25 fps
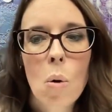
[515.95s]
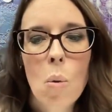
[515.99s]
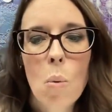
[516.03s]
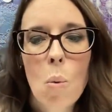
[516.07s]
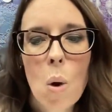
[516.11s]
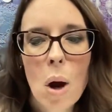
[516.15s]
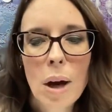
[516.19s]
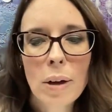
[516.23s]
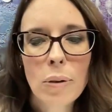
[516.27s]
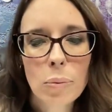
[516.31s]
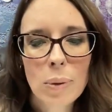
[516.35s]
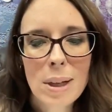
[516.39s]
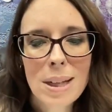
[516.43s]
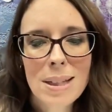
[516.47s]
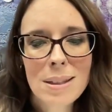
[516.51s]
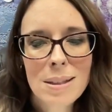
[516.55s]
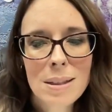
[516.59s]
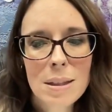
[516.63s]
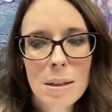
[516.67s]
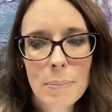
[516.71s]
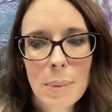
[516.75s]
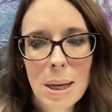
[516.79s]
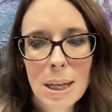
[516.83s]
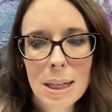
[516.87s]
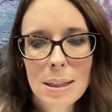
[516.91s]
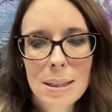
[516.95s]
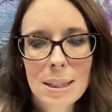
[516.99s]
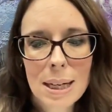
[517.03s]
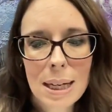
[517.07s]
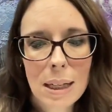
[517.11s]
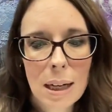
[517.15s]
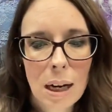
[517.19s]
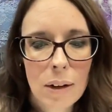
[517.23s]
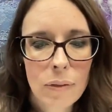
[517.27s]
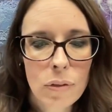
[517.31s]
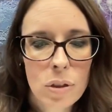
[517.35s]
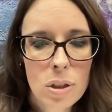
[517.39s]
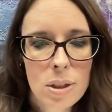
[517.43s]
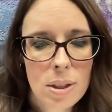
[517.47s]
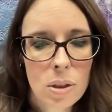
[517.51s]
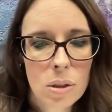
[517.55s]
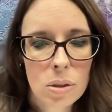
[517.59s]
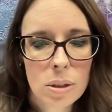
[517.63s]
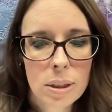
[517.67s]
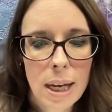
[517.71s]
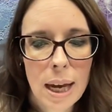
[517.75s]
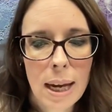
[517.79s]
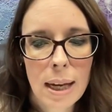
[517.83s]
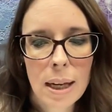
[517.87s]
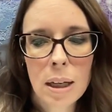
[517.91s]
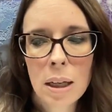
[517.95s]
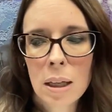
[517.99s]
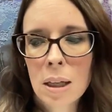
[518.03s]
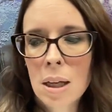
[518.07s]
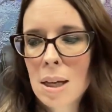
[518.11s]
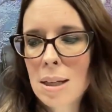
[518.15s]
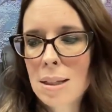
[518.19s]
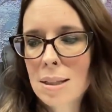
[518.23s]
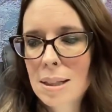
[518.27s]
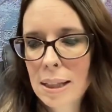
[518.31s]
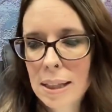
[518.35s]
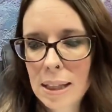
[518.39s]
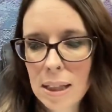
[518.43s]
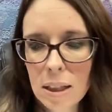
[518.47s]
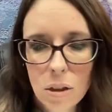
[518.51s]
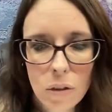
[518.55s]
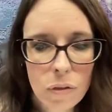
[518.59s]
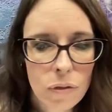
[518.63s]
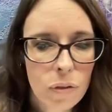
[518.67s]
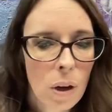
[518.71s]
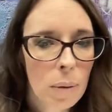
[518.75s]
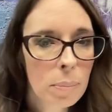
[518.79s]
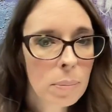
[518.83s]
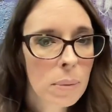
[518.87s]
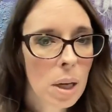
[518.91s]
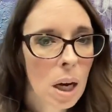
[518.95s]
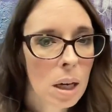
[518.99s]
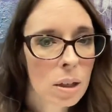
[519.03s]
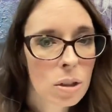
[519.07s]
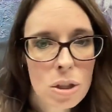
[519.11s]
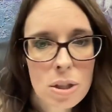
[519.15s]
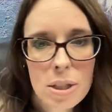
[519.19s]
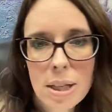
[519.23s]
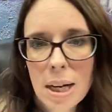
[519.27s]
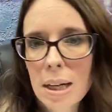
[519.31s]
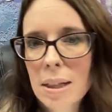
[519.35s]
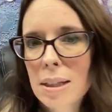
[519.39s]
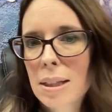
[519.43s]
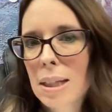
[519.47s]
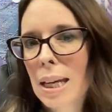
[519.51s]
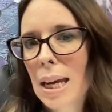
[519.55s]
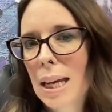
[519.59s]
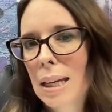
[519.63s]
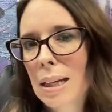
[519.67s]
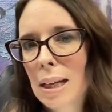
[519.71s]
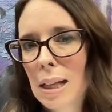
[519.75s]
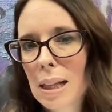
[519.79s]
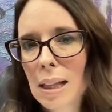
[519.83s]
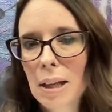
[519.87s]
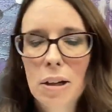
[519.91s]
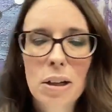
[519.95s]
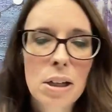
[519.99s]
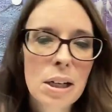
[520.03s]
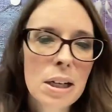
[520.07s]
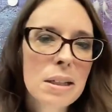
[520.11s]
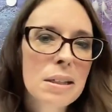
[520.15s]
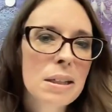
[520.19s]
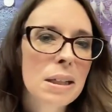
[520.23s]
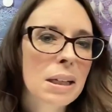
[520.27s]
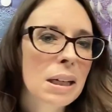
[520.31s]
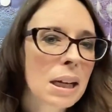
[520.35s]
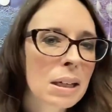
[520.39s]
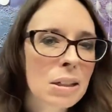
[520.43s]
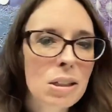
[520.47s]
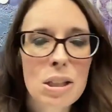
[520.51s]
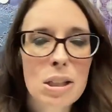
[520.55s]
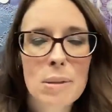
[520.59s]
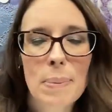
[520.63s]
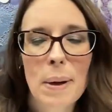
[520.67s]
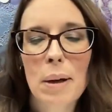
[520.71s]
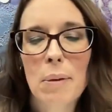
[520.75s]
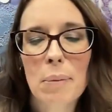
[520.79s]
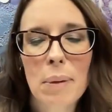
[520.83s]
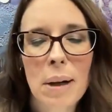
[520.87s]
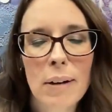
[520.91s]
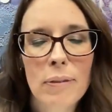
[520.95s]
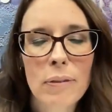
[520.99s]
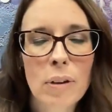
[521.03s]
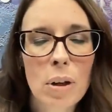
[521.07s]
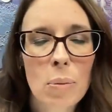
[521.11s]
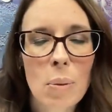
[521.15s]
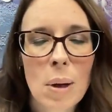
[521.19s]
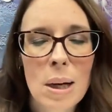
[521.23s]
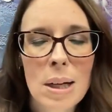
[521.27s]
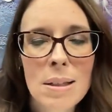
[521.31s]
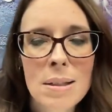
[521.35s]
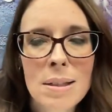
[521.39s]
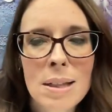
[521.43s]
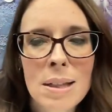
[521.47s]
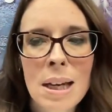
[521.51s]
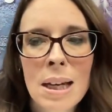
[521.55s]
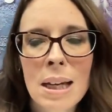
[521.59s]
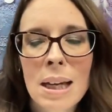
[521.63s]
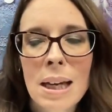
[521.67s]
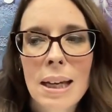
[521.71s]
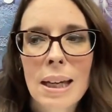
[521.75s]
one reason to meditate every single day, to heal from, to understand, to gain clarity, to connect to spirit, whatever it was.